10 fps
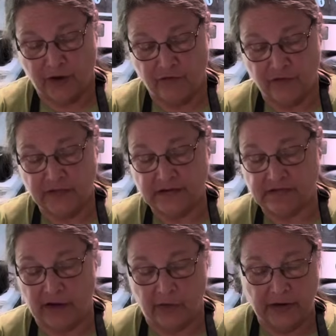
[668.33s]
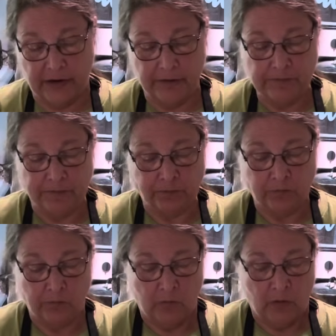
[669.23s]
ever in this area,
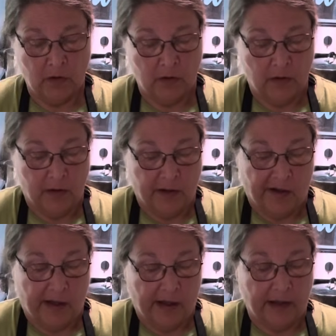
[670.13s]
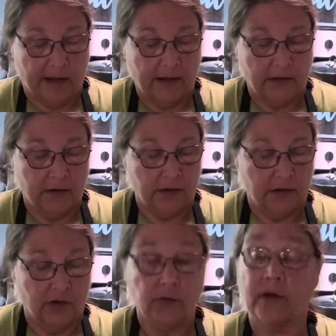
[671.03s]
and
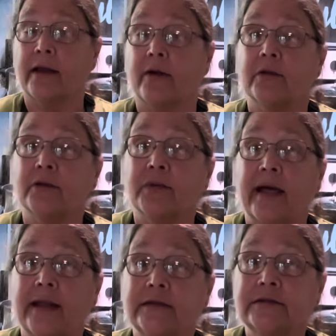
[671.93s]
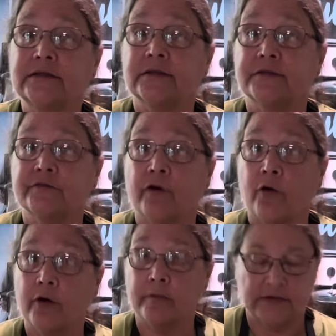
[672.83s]
you can go to Lou Allen's
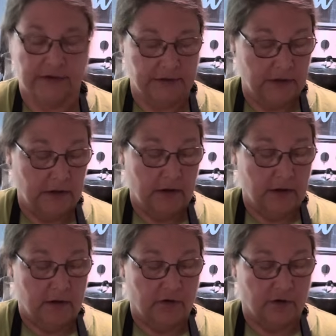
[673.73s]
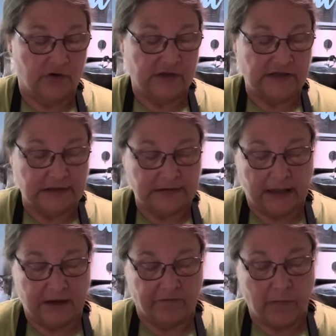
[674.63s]
Farms. They're just
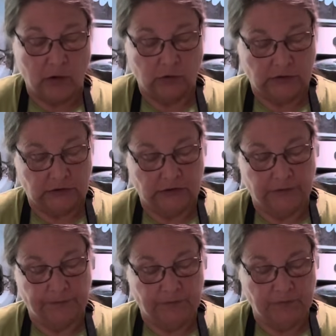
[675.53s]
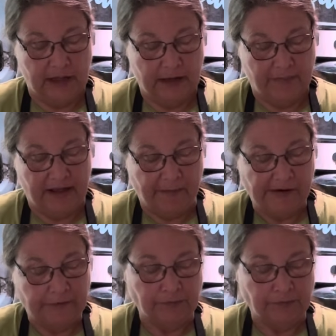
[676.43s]
outside of Moulton, Alabama.